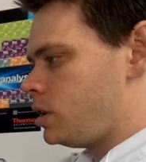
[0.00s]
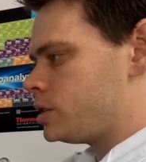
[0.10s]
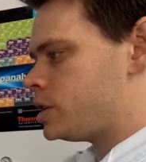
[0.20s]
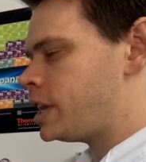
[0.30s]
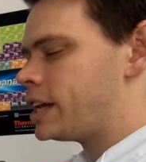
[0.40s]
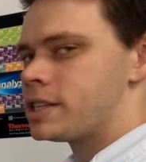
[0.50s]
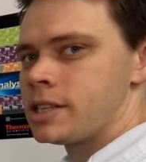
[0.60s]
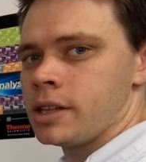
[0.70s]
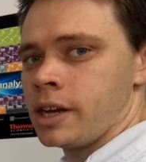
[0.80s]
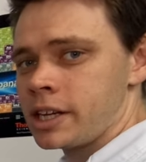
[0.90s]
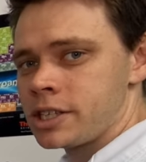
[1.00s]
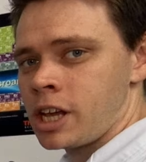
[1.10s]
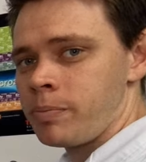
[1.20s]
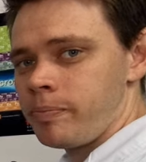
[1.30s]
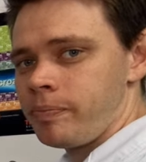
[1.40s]
So the next
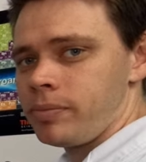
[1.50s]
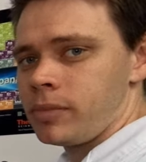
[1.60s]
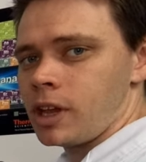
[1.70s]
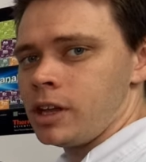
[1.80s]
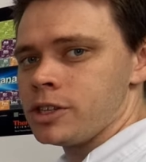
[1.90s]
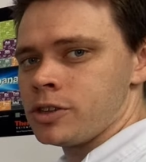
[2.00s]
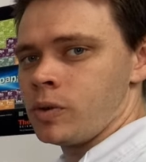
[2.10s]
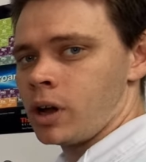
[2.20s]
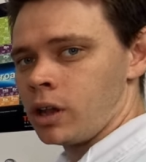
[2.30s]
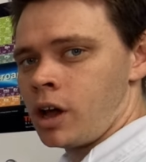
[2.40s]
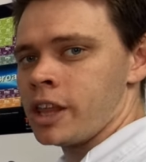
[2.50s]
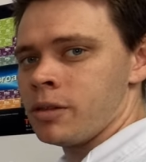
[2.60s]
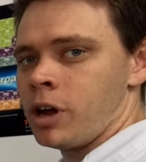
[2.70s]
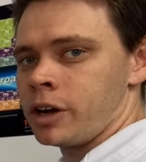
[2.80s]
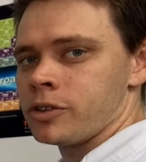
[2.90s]
step is to align the
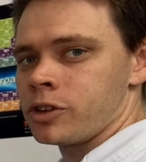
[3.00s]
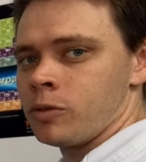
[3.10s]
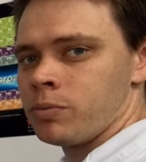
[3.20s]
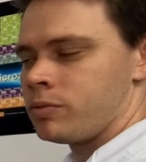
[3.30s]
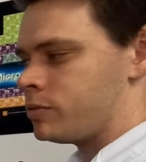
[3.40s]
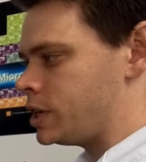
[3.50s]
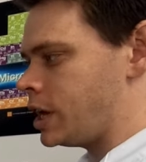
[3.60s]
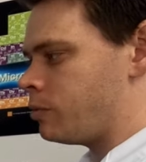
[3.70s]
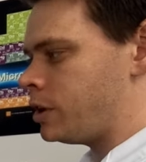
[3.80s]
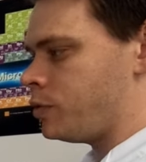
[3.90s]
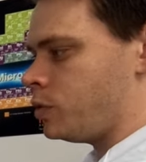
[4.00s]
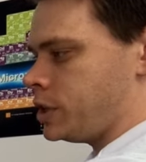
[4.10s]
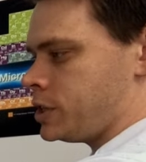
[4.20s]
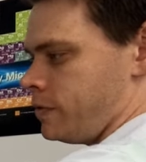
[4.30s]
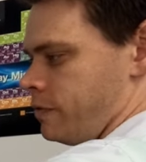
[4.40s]
microscope, to get rid of all
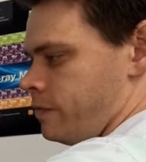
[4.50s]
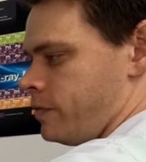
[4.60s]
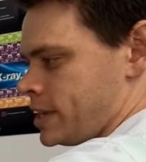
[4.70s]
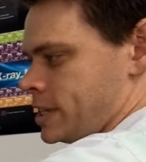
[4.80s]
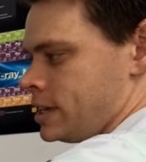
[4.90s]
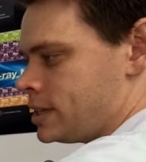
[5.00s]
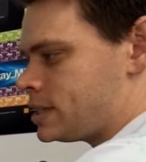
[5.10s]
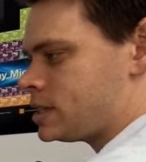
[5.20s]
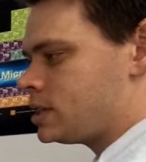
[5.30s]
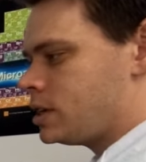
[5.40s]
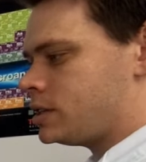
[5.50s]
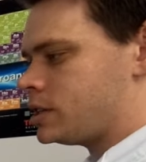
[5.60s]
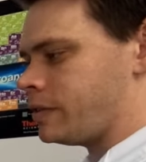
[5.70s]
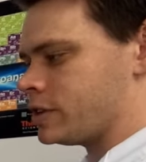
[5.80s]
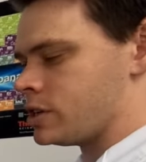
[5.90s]
this fuzziness, to
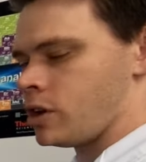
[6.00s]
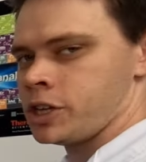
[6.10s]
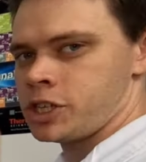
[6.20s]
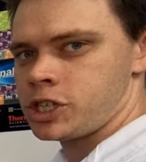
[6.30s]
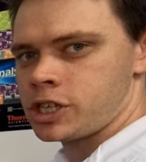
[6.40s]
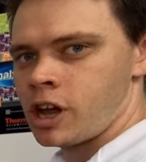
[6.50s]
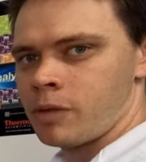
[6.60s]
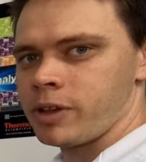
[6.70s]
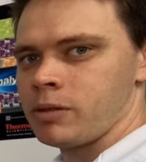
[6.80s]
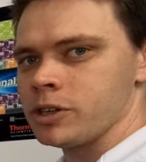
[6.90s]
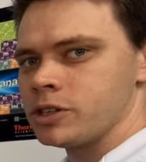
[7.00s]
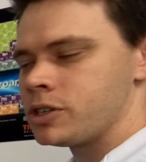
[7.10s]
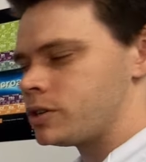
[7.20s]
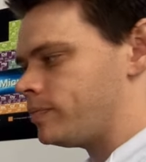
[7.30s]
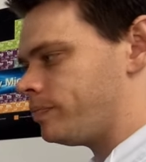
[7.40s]
give us a nice sharp
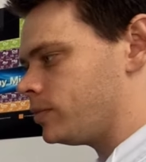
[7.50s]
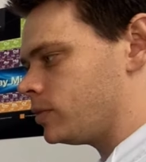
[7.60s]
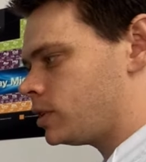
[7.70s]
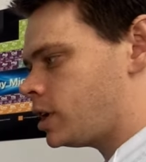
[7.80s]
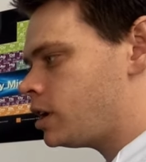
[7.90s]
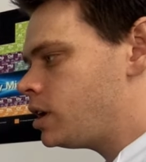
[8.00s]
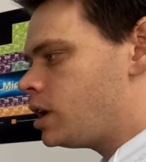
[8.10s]
image. Okay?